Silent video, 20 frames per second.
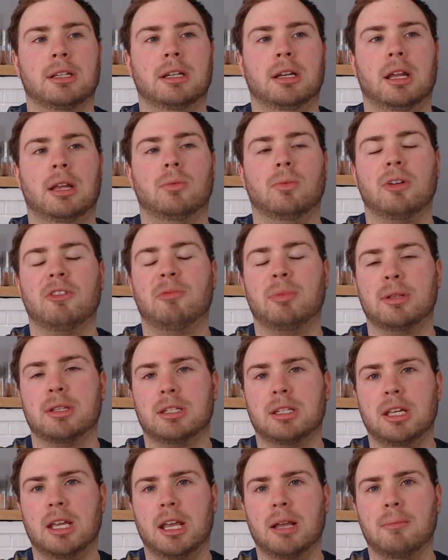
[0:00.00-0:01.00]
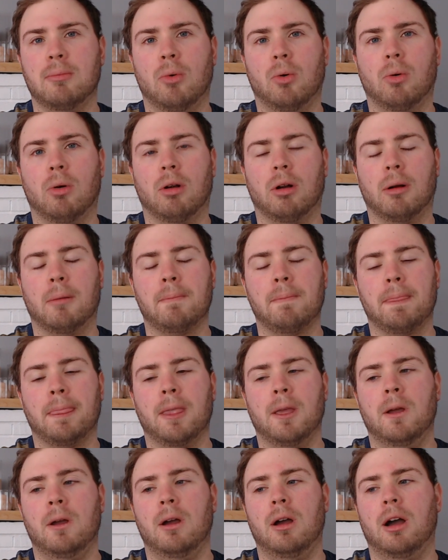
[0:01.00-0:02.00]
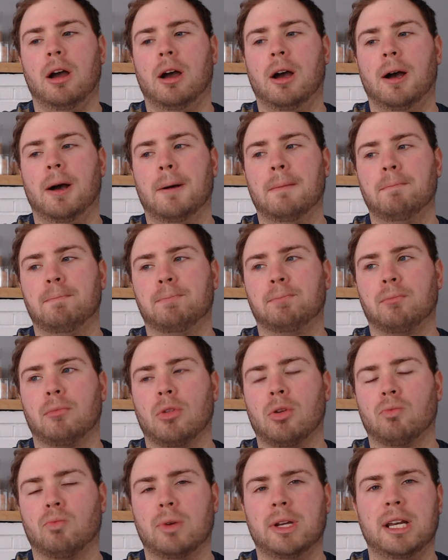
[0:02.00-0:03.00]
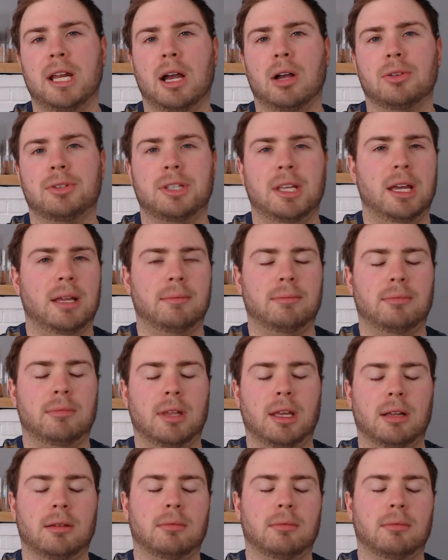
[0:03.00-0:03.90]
and we've been seeing more readouts that